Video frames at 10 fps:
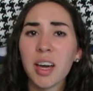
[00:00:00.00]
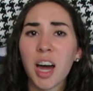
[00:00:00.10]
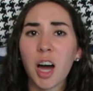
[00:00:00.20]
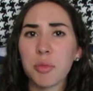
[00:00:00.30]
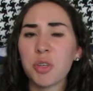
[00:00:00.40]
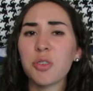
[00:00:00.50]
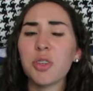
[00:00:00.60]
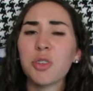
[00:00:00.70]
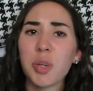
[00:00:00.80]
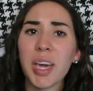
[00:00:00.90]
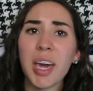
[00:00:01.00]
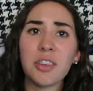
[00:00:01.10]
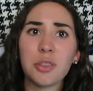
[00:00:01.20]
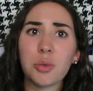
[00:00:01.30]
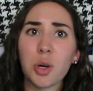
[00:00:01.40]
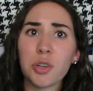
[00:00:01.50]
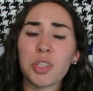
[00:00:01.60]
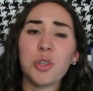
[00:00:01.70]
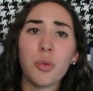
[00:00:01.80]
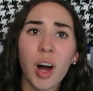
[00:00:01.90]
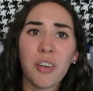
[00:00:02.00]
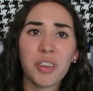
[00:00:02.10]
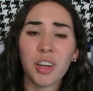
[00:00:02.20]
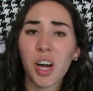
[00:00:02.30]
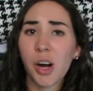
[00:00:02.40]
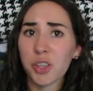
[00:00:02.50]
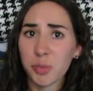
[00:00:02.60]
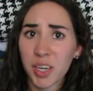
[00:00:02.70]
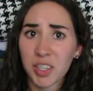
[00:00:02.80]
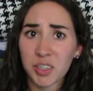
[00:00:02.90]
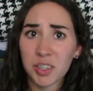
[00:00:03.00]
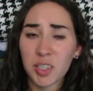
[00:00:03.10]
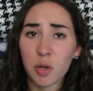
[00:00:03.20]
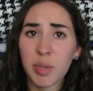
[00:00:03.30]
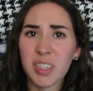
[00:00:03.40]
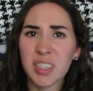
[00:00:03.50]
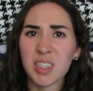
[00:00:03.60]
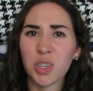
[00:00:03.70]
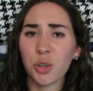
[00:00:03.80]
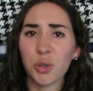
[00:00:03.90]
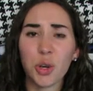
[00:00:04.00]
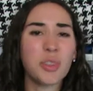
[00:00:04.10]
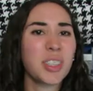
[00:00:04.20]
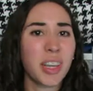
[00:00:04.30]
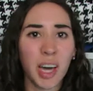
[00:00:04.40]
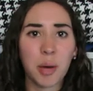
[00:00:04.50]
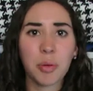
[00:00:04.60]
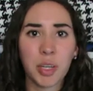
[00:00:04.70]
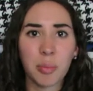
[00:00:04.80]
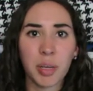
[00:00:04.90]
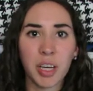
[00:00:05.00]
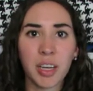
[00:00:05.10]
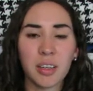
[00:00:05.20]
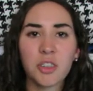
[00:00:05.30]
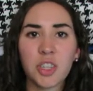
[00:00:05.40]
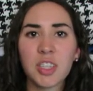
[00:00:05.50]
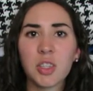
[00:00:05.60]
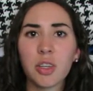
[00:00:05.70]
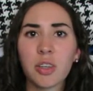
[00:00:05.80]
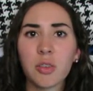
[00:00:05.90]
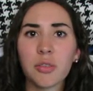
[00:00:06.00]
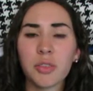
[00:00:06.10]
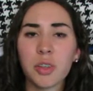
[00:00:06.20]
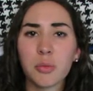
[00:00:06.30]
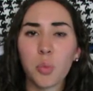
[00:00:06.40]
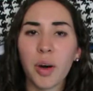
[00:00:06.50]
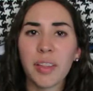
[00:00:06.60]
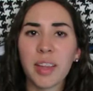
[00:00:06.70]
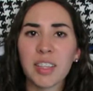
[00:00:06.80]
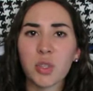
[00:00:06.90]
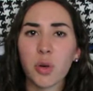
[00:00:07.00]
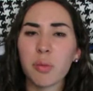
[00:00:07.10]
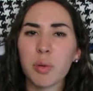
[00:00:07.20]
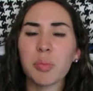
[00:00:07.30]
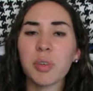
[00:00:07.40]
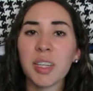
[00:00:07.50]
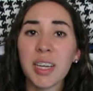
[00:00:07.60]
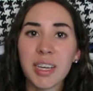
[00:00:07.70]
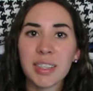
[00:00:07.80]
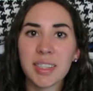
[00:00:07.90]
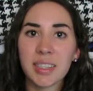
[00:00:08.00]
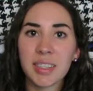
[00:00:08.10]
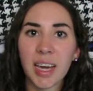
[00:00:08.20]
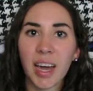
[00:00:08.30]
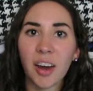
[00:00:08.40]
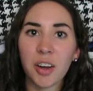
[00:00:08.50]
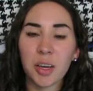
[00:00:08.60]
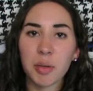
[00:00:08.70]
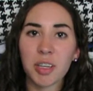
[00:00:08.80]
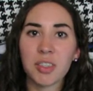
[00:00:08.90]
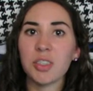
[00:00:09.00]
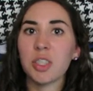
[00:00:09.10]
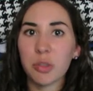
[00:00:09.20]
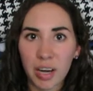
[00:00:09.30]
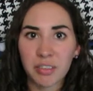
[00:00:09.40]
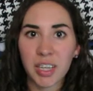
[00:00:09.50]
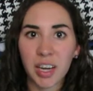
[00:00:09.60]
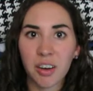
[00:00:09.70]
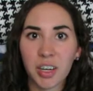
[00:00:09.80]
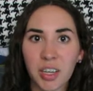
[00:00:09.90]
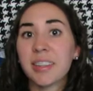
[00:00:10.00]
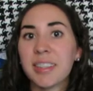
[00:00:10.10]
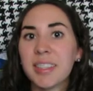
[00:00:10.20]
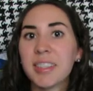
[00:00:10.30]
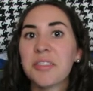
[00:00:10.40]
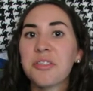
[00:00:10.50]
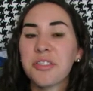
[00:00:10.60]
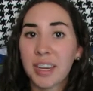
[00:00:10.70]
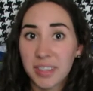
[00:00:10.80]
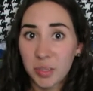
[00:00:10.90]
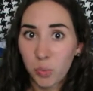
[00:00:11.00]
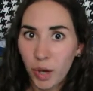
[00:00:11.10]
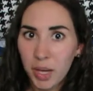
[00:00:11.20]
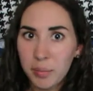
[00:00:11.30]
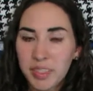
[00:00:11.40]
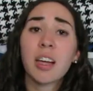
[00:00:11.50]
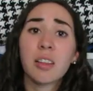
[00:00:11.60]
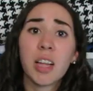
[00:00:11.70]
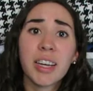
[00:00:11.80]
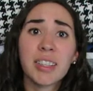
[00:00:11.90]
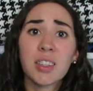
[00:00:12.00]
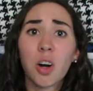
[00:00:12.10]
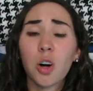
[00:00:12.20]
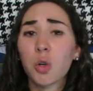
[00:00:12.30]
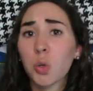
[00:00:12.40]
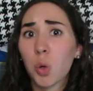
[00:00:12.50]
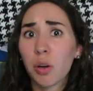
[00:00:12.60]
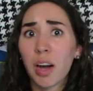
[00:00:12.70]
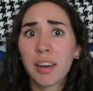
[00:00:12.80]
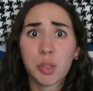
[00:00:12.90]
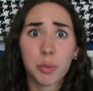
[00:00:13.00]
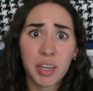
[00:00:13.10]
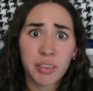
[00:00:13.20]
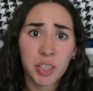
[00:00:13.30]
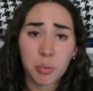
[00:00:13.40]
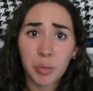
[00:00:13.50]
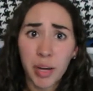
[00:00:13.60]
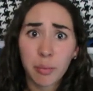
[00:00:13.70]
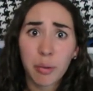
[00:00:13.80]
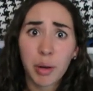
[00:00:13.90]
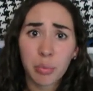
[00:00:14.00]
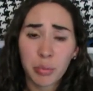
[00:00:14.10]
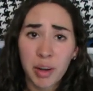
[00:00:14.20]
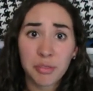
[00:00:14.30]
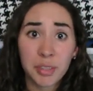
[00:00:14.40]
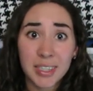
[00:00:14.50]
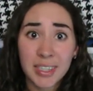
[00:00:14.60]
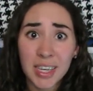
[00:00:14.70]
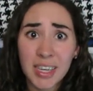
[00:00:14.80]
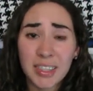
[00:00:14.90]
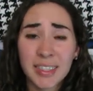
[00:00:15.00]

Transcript: You usually can't do laundry too often in college because you're so busy, so your loads can get pretty big. Just look for one that's going to be pretty easy to carry because you do have to carry it. Disinfecting wipes, Lysol, Clorox, or whatever your brand preference is.